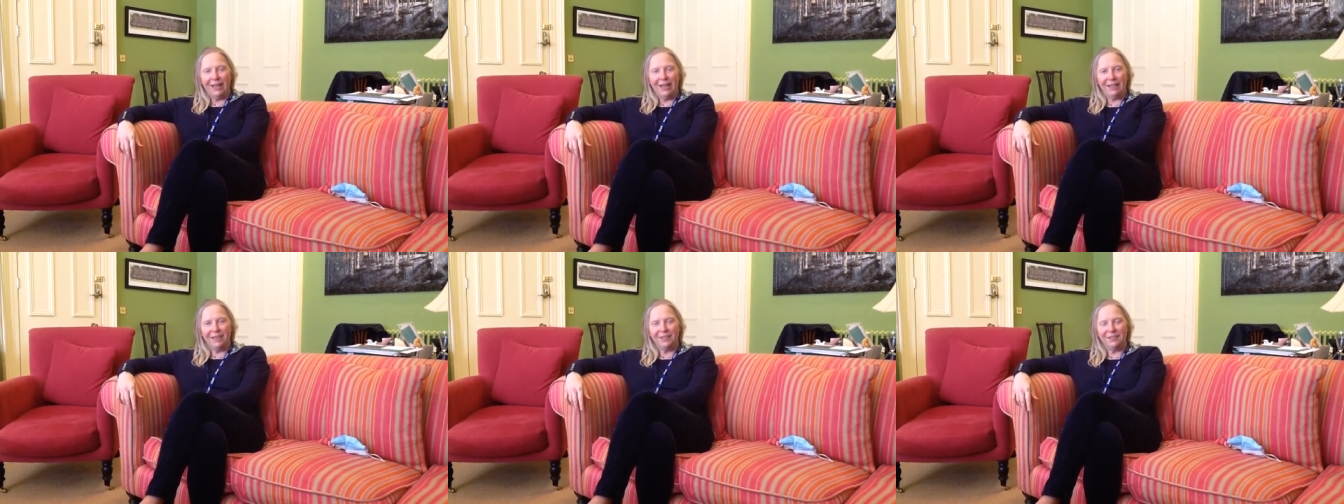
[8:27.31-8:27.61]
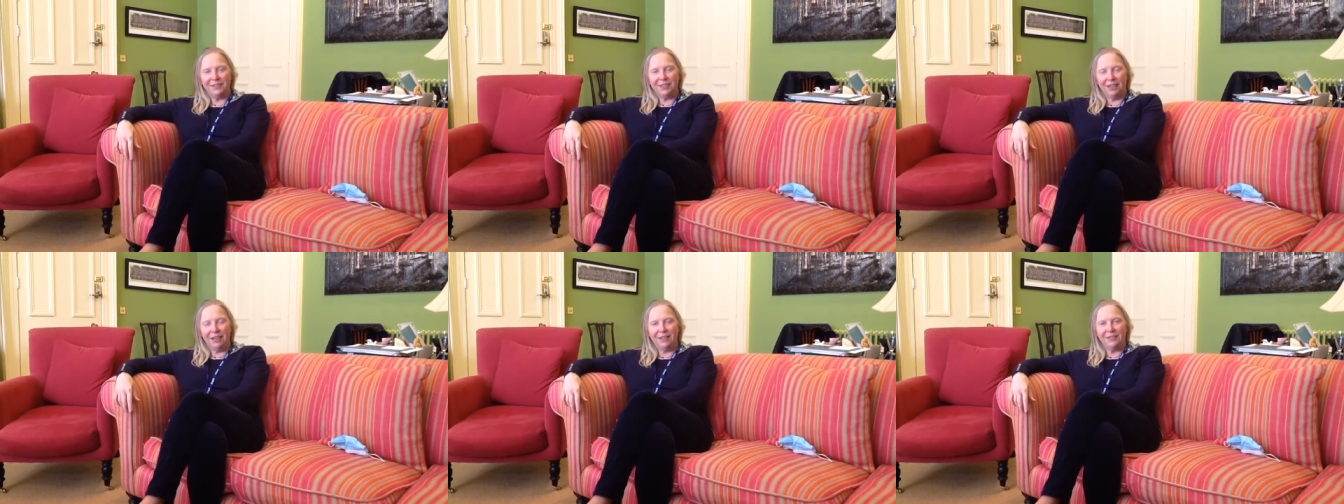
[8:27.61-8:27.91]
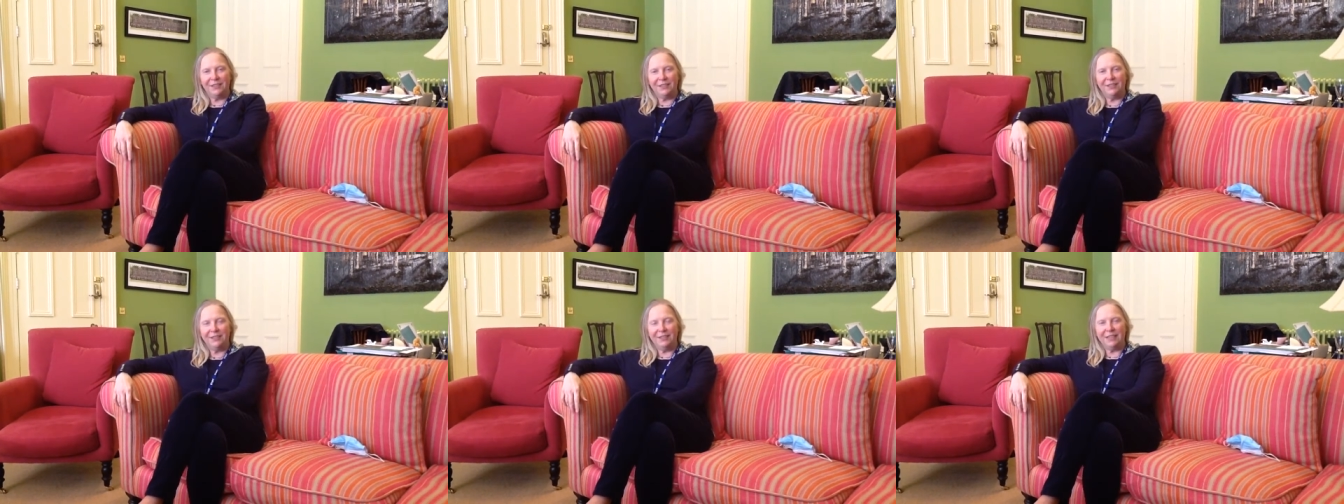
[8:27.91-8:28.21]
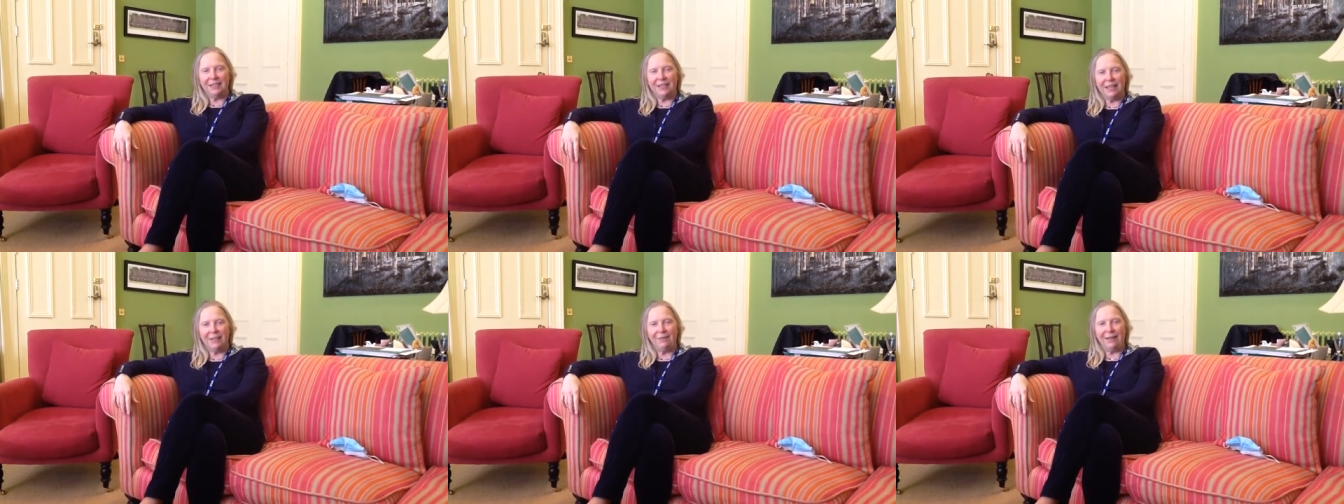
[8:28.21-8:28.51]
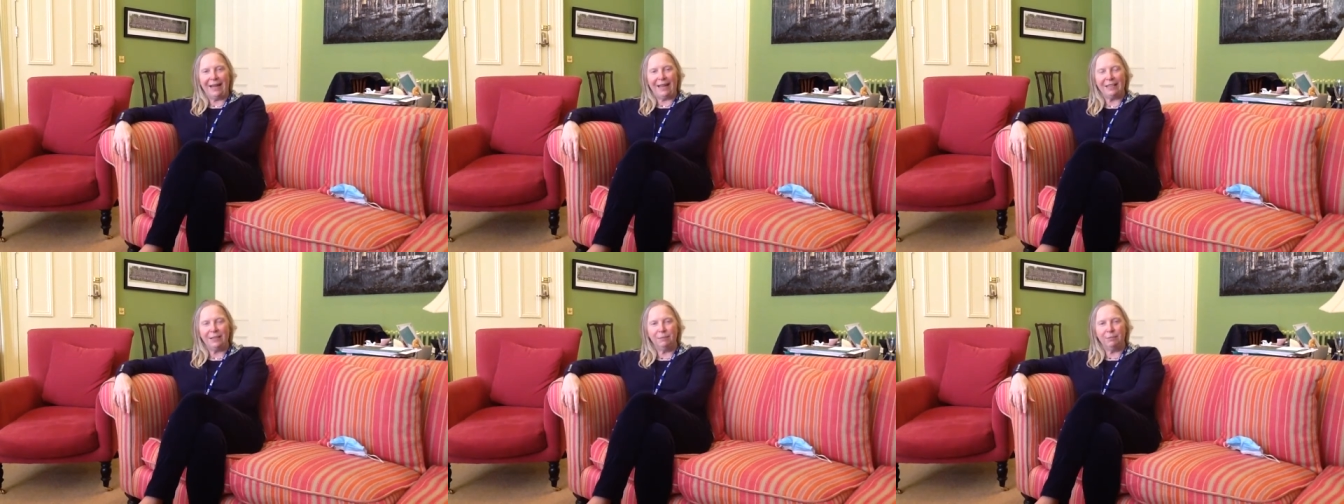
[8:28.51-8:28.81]
and starts listening to
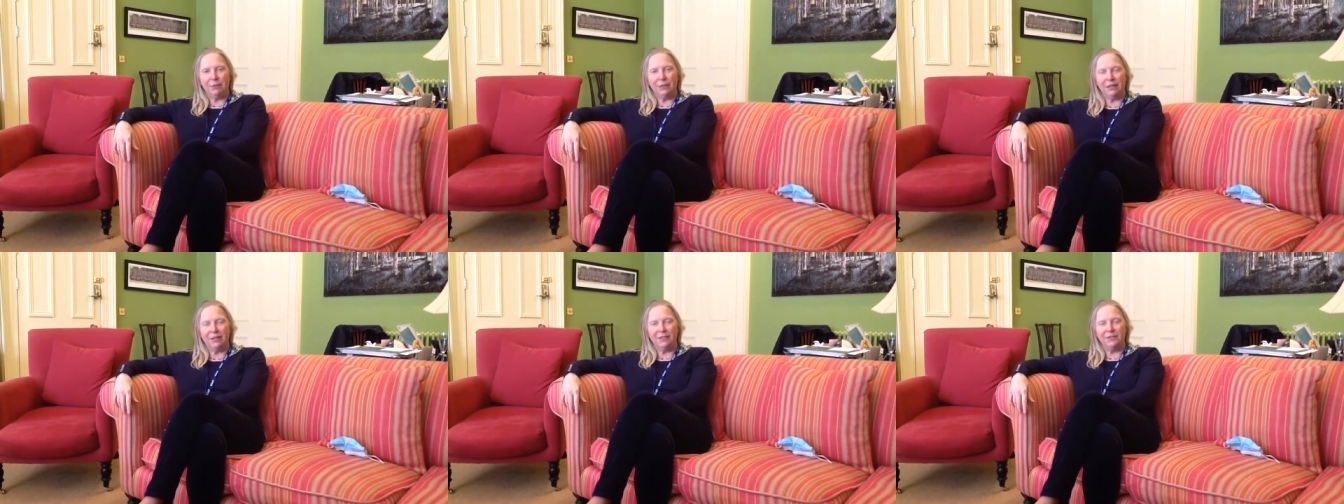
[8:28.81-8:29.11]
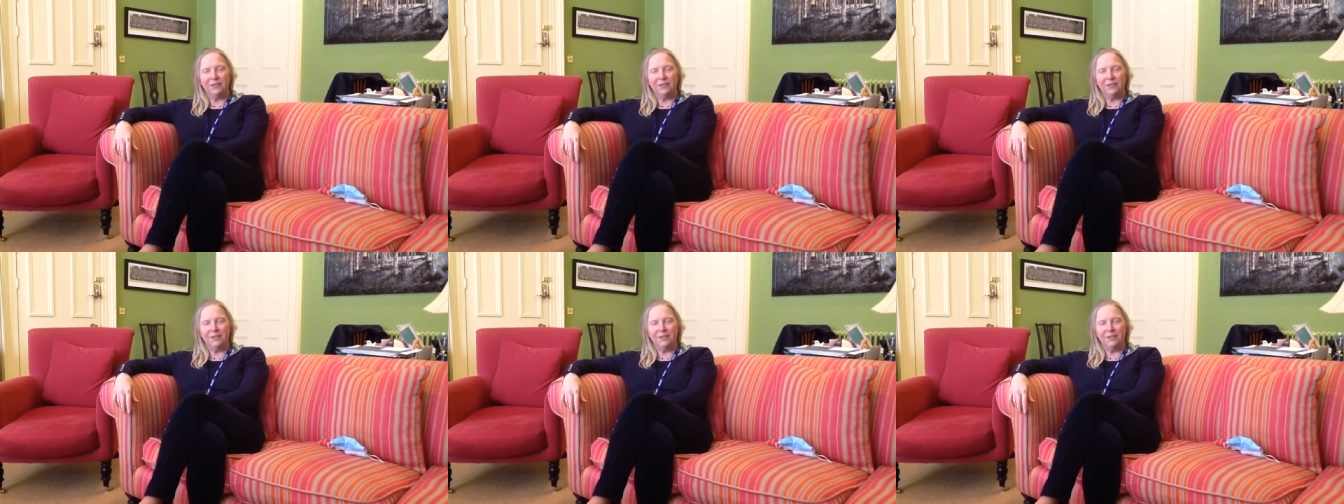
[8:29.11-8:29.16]
David Attenborough.